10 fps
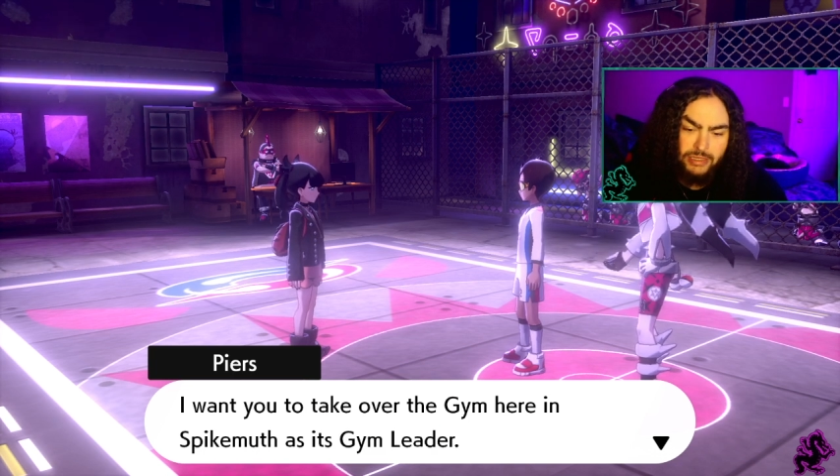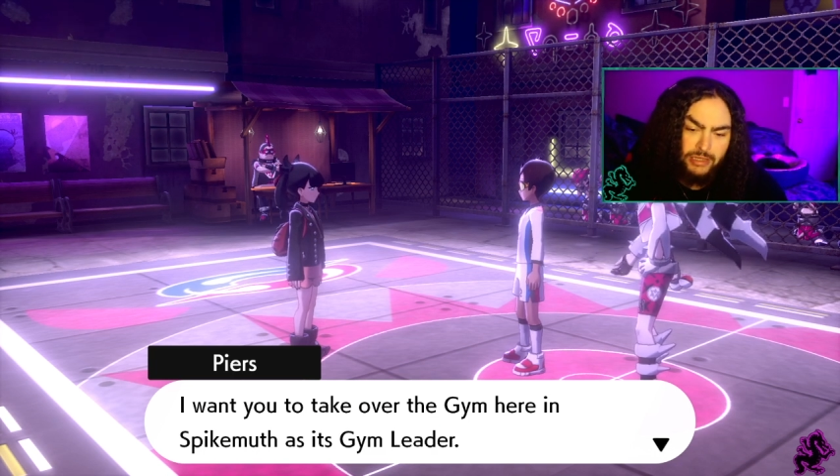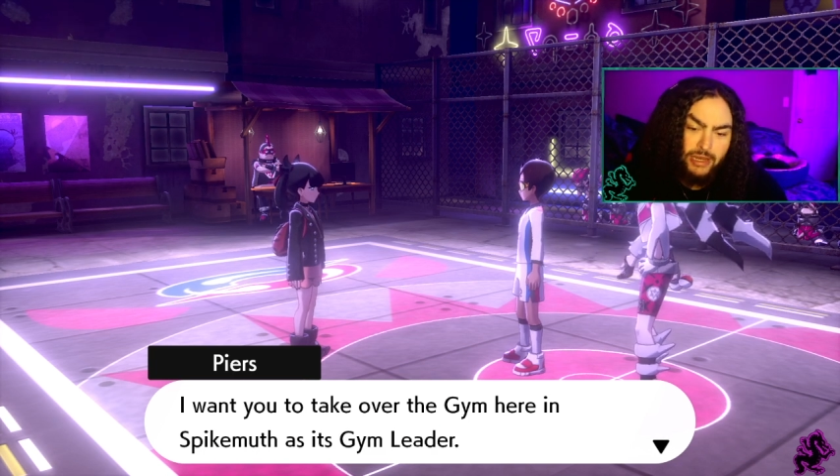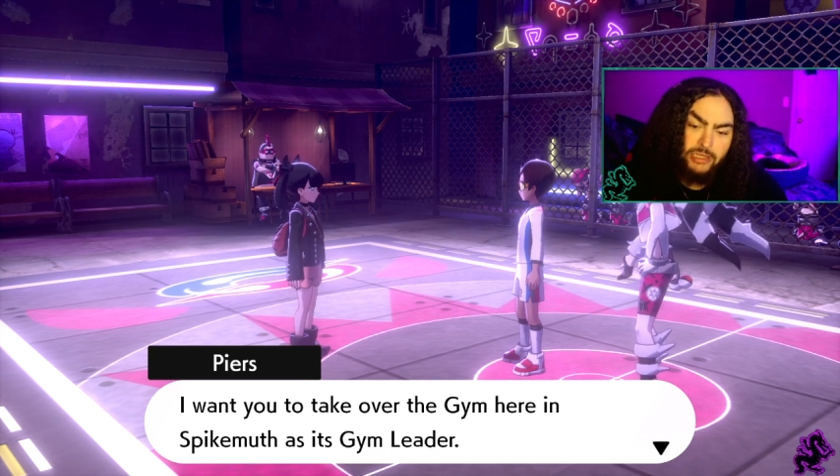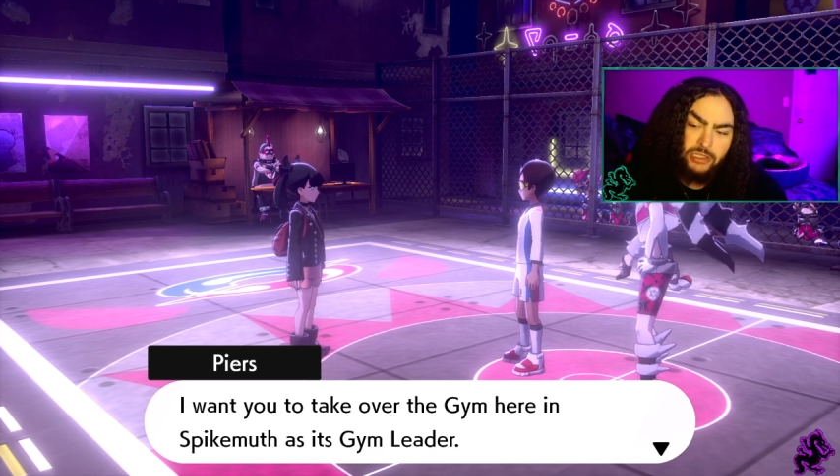uh,
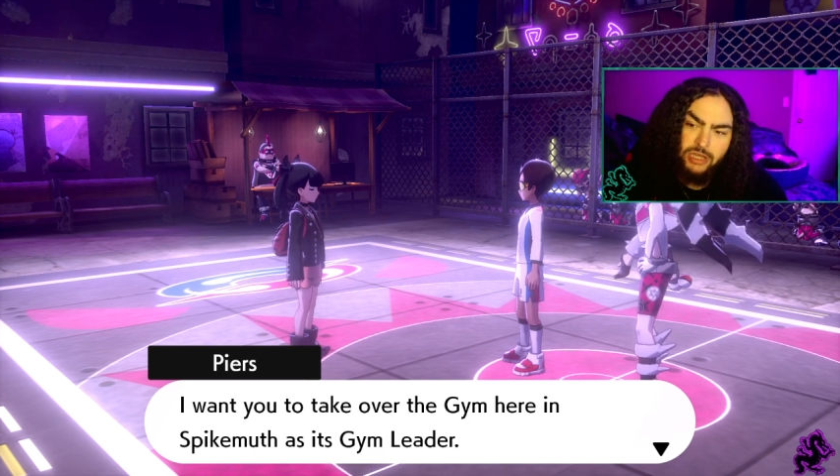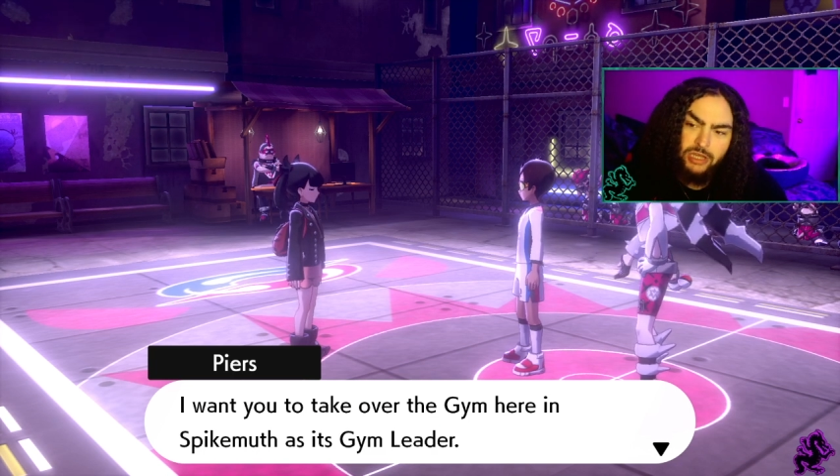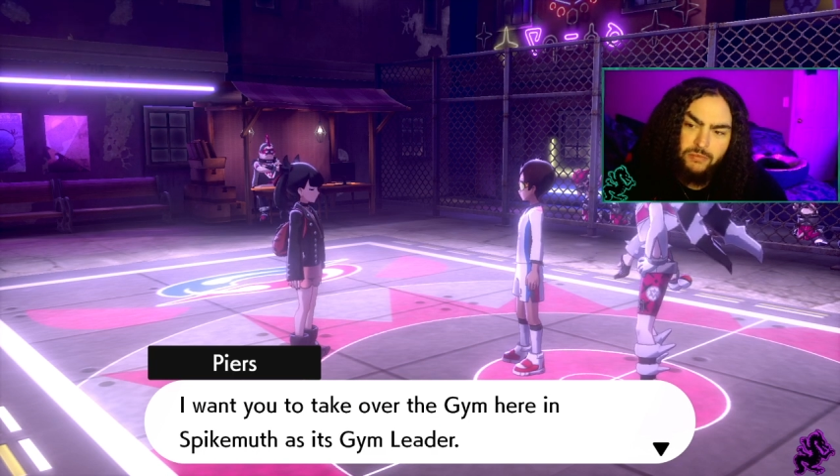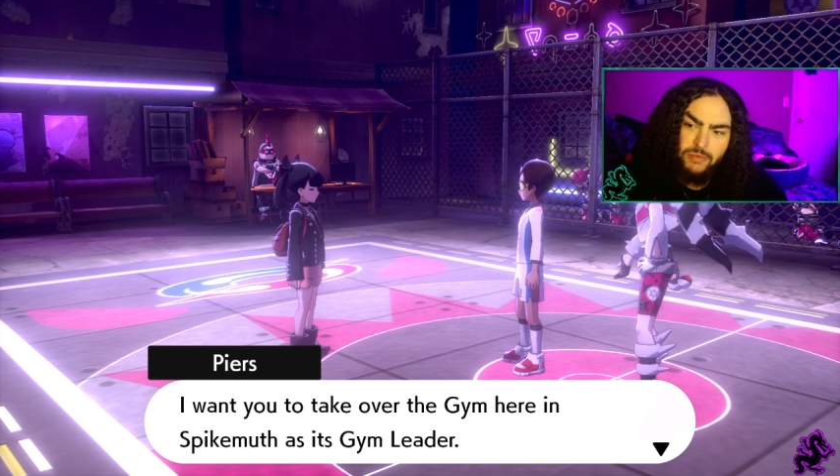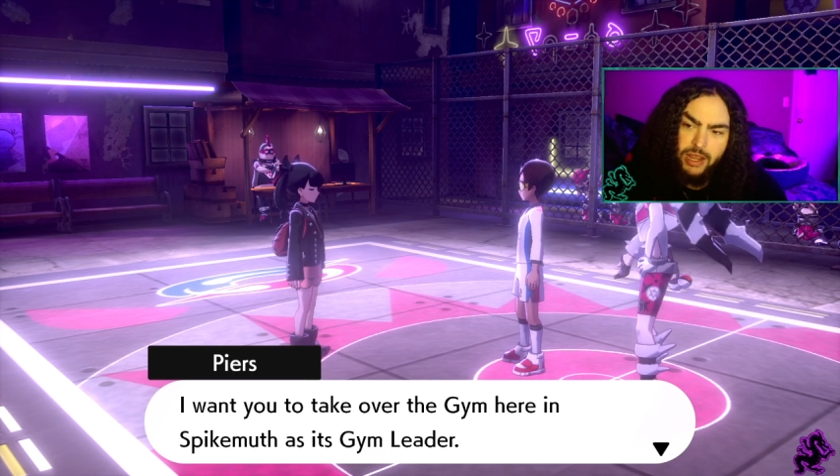each
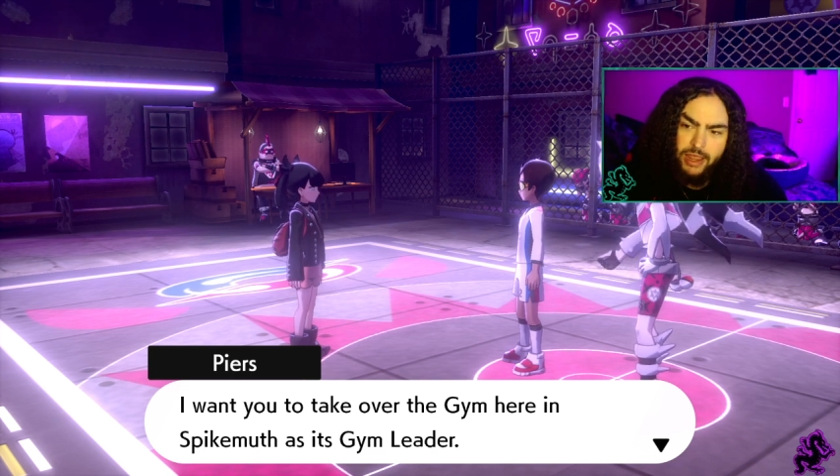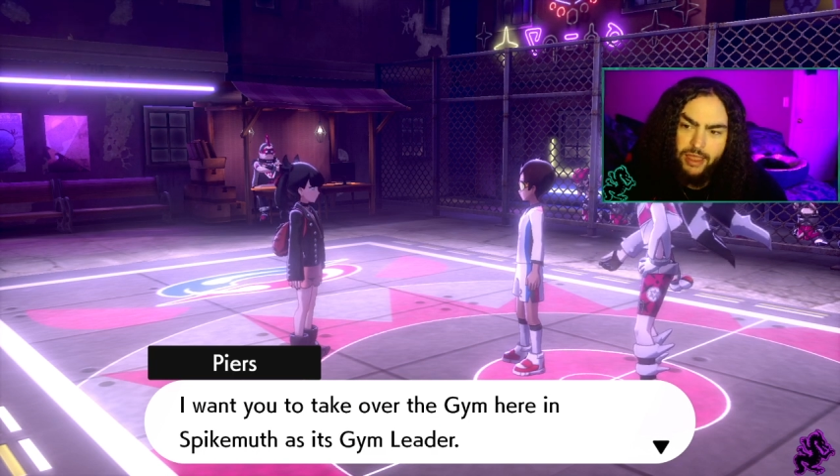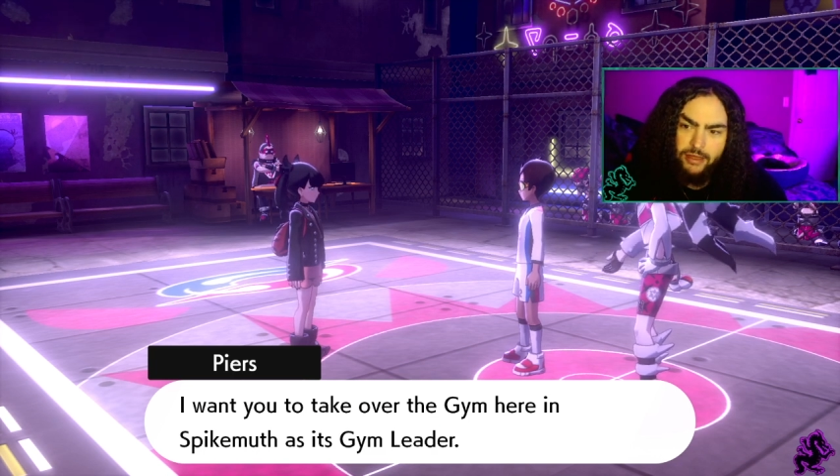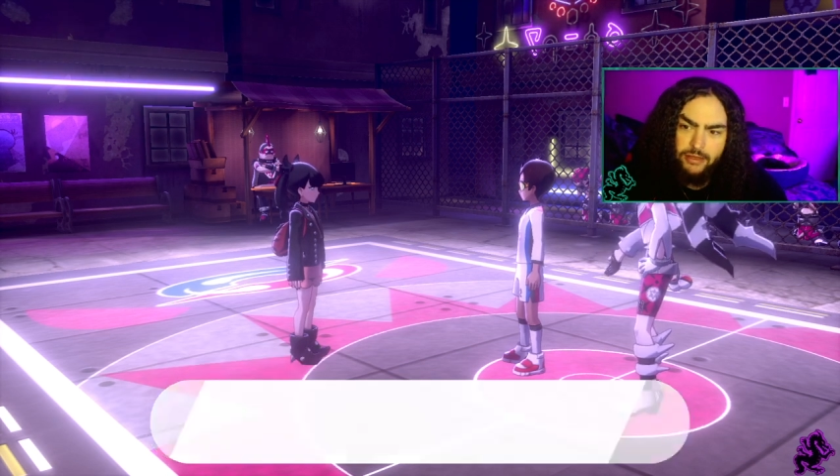gym leader.